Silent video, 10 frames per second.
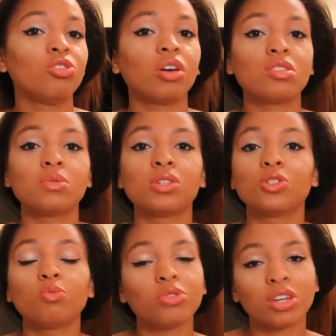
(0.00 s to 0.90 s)
You have to be
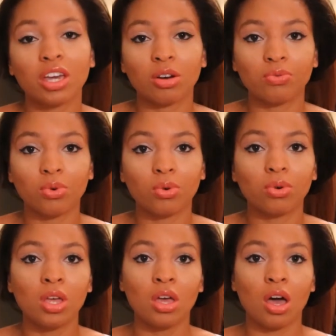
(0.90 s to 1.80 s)
super
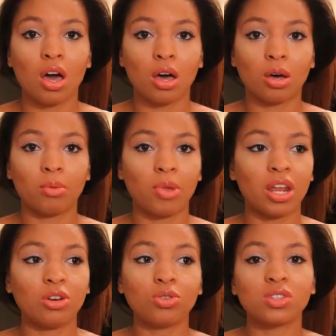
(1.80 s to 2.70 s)
careful, and
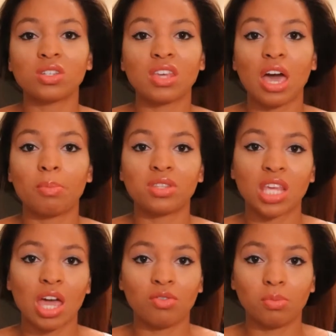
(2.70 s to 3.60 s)
I know this doesn't happen
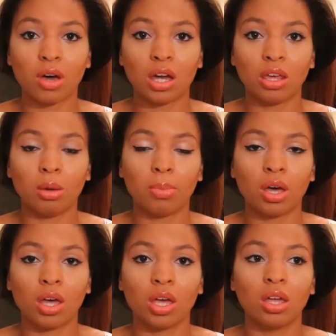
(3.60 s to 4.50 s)
to everybody,
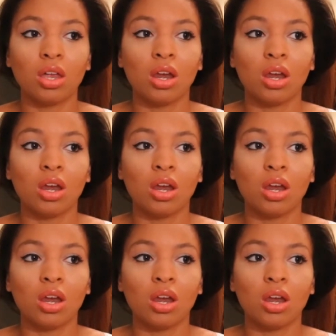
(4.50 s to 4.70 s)
but